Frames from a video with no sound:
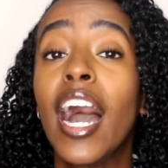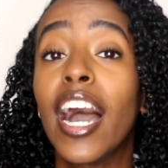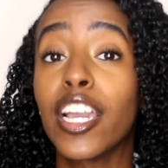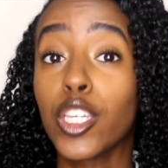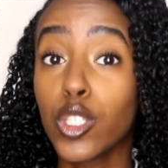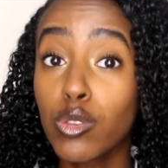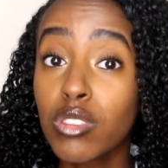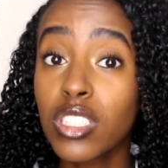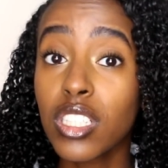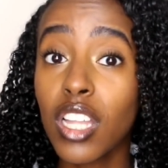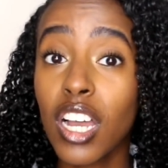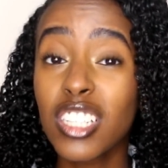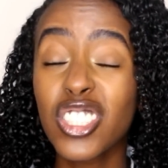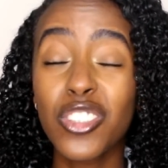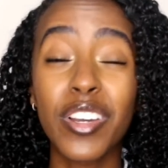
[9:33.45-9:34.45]
I used a
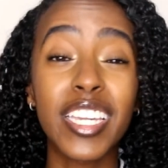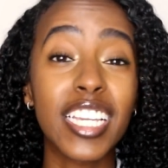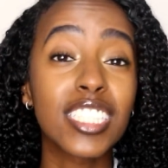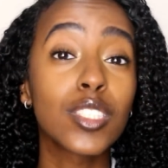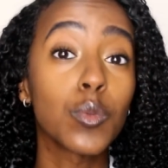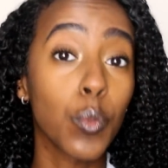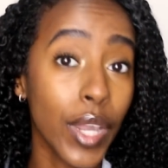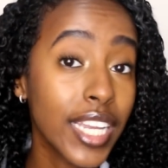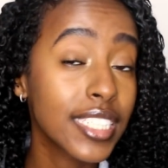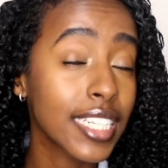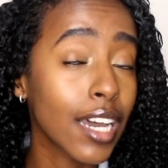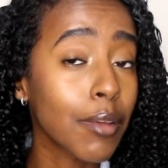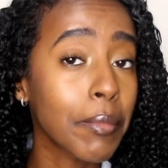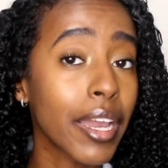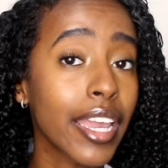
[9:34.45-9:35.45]
lot, so I guess it weighed
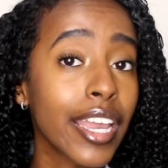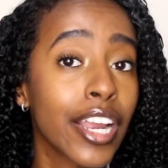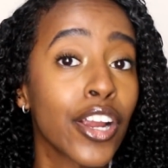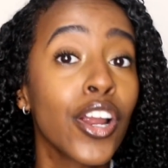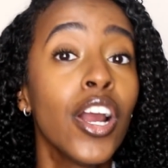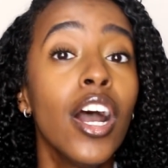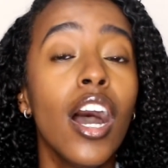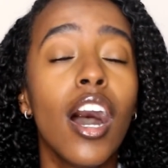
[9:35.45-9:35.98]
down my hair.